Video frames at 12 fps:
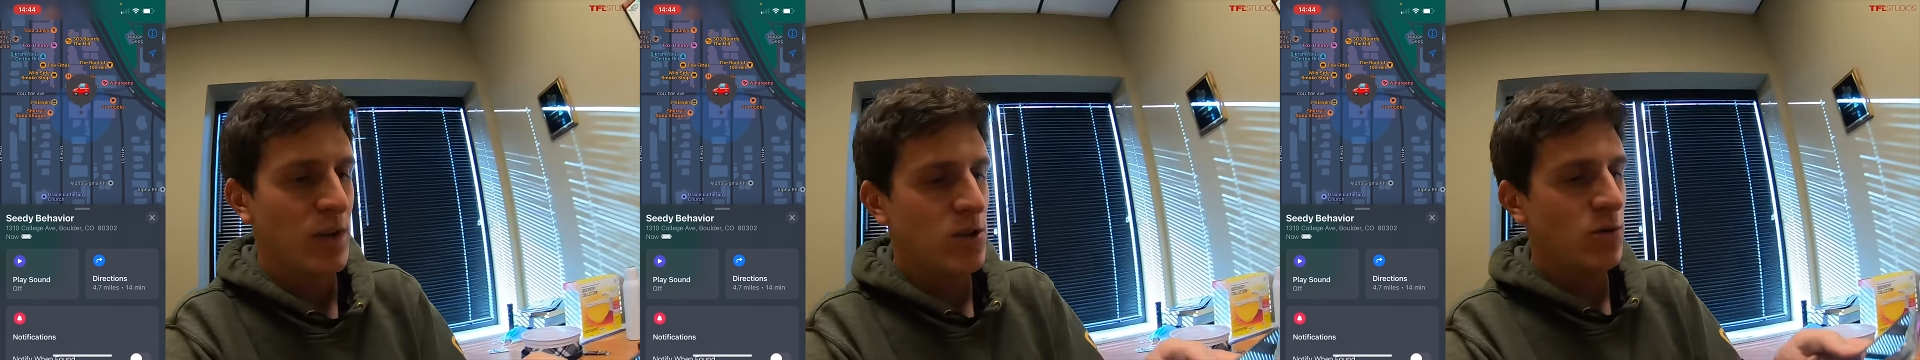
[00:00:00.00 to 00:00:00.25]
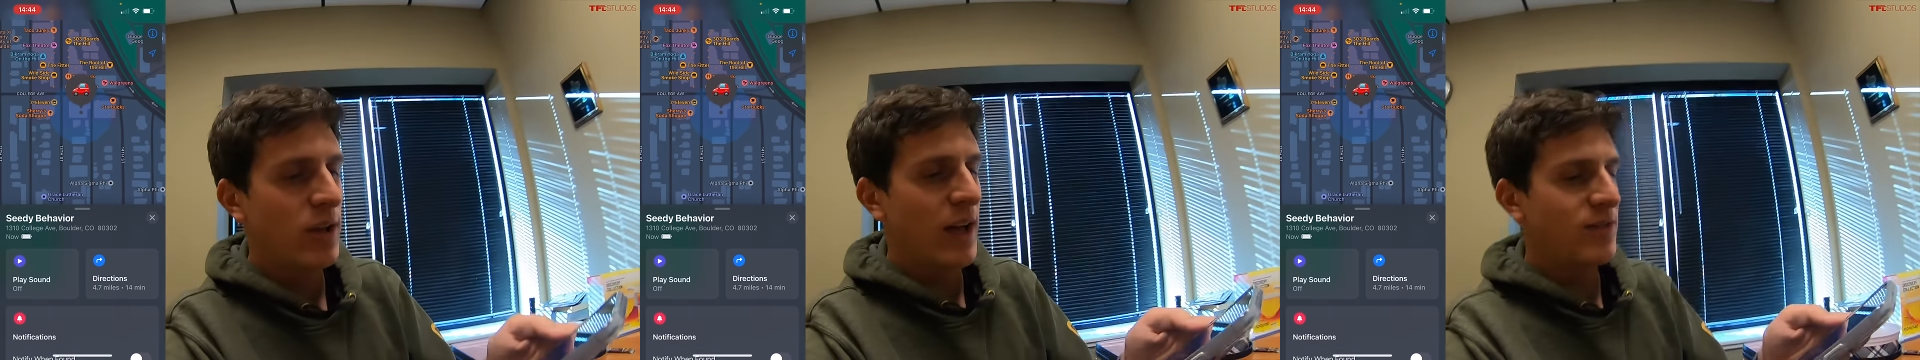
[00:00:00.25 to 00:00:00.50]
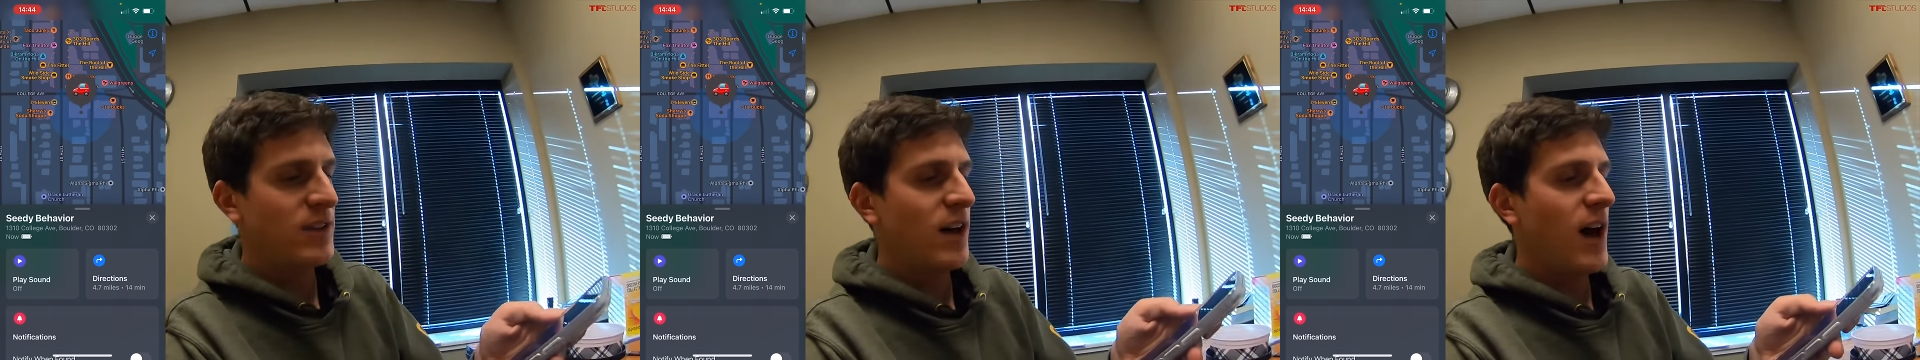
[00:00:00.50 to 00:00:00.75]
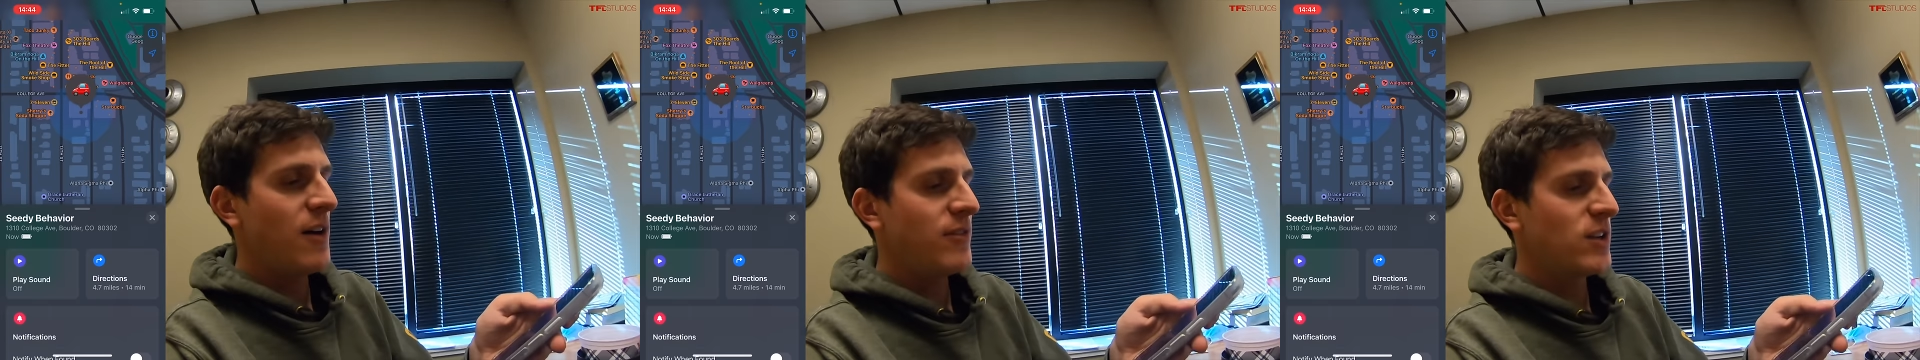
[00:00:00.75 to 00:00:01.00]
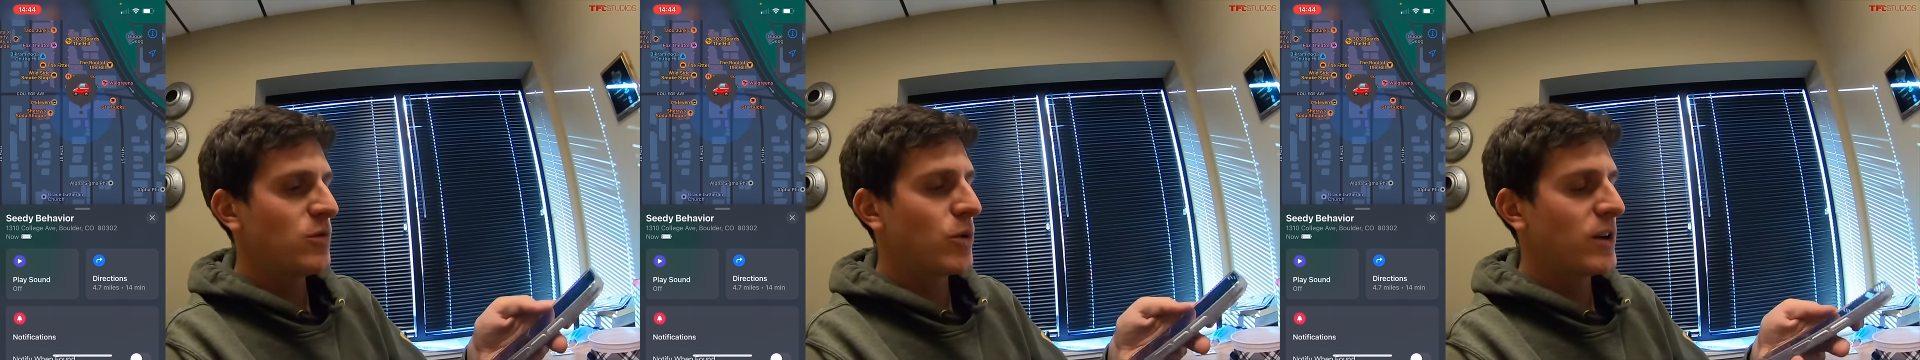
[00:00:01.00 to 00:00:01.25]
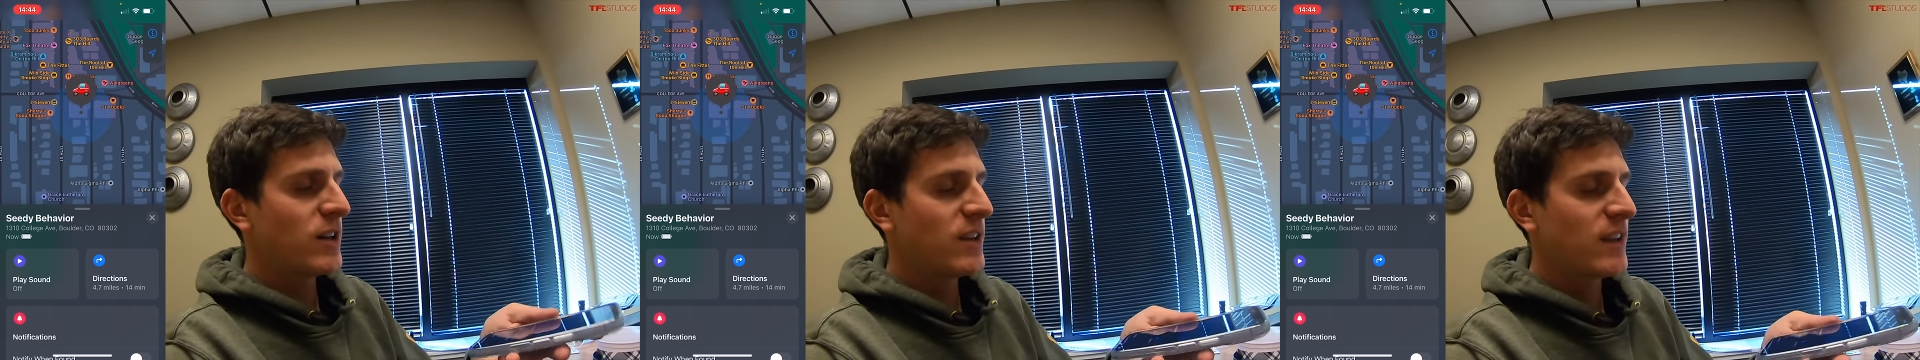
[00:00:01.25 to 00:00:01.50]
when you left the office,
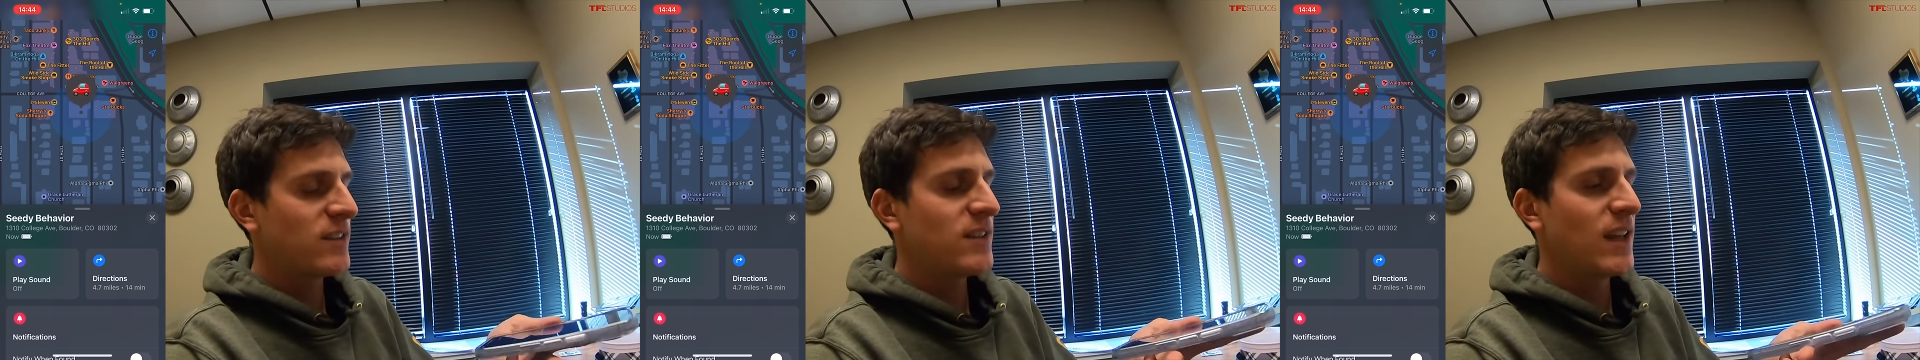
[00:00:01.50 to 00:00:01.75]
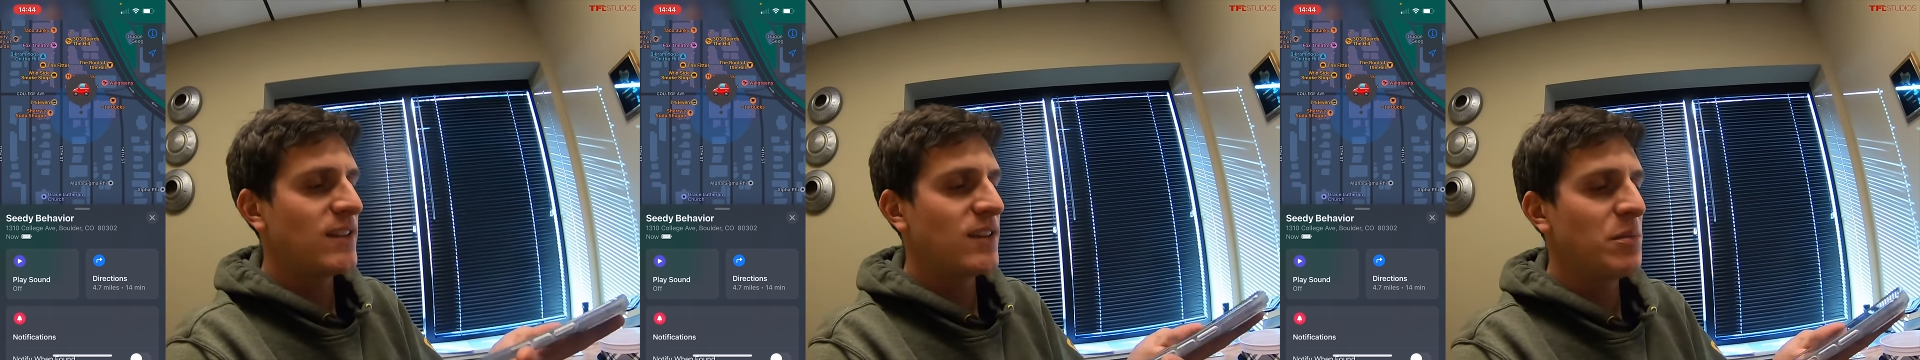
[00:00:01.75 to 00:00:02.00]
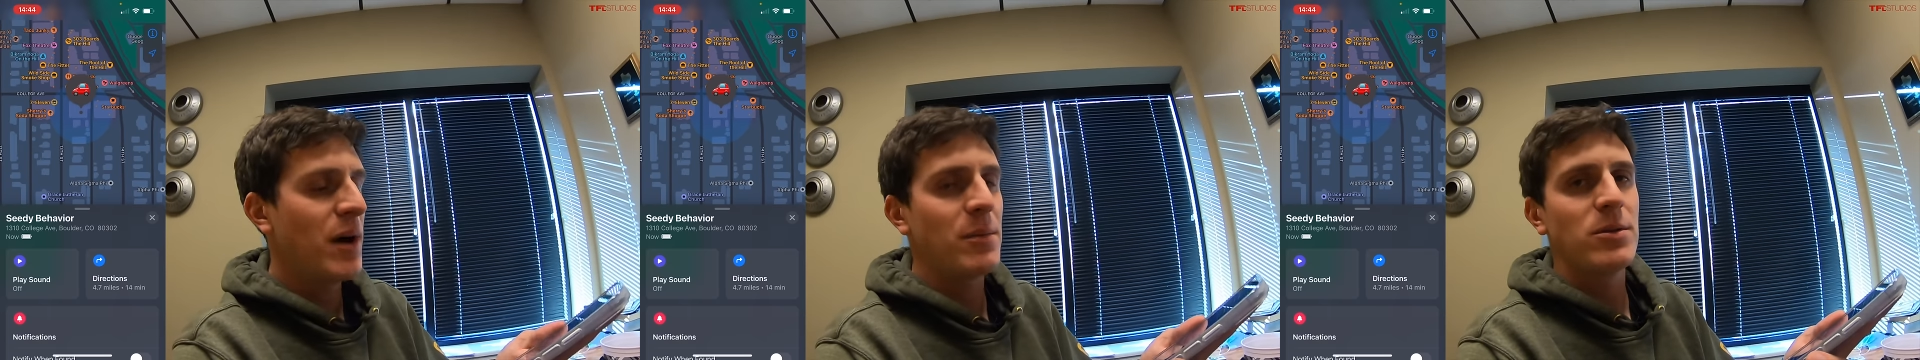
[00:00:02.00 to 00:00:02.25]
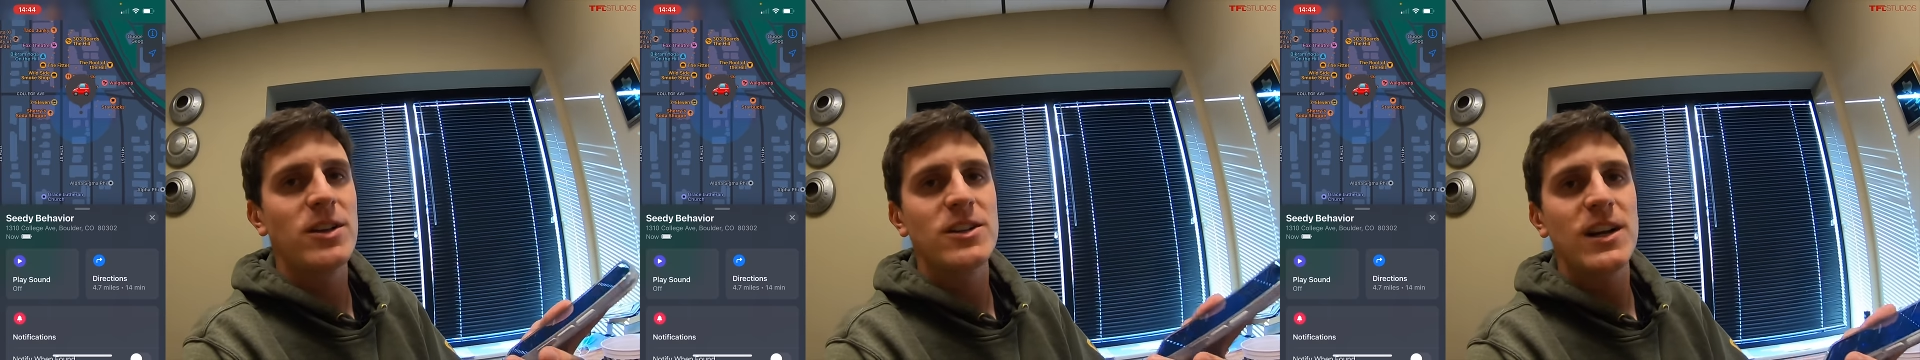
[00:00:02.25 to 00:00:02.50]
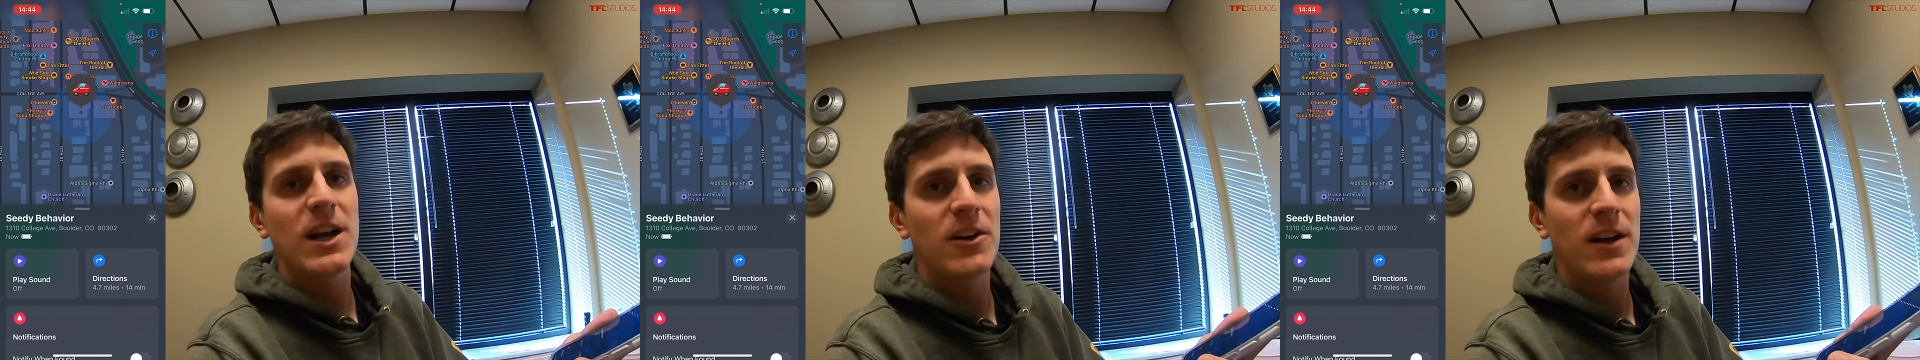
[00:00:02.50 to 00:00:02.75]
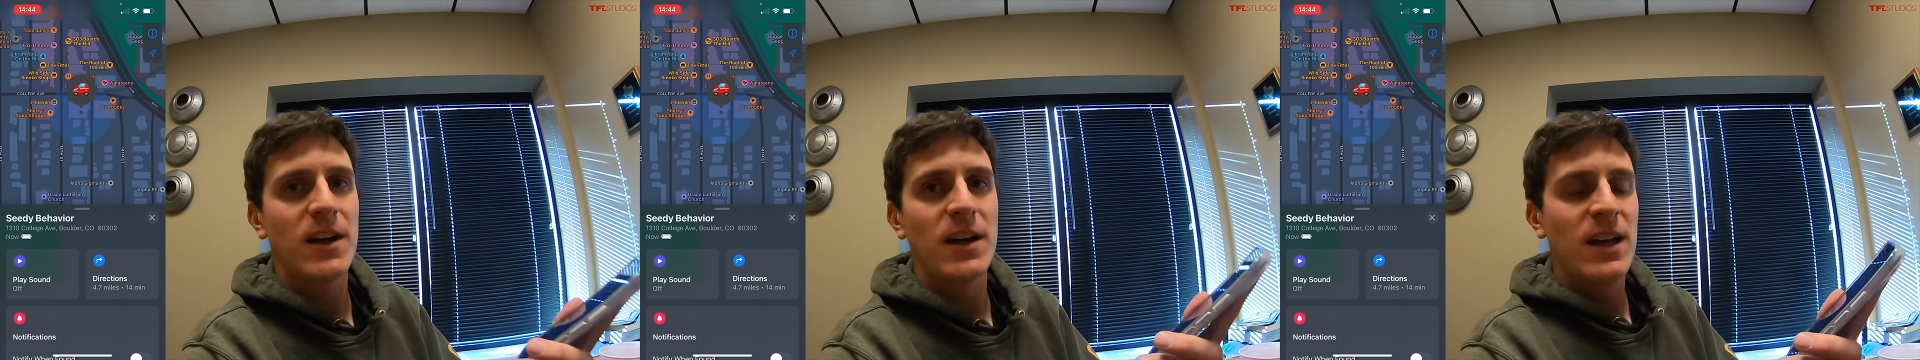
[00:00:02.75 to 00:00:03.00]
we're in a less densely populated
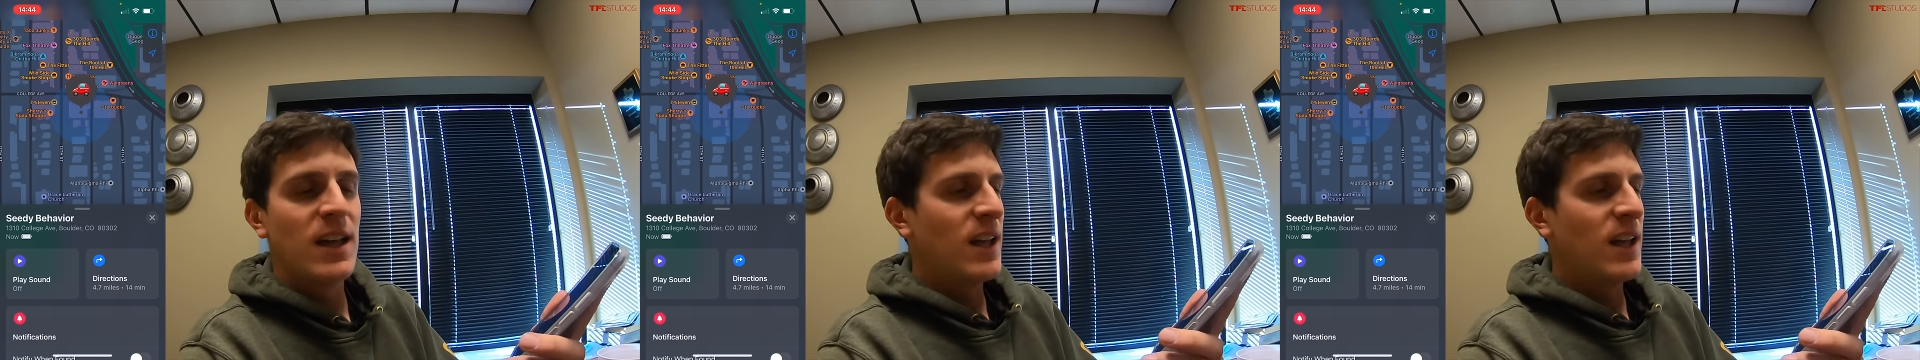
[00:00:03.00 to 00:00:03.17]
area,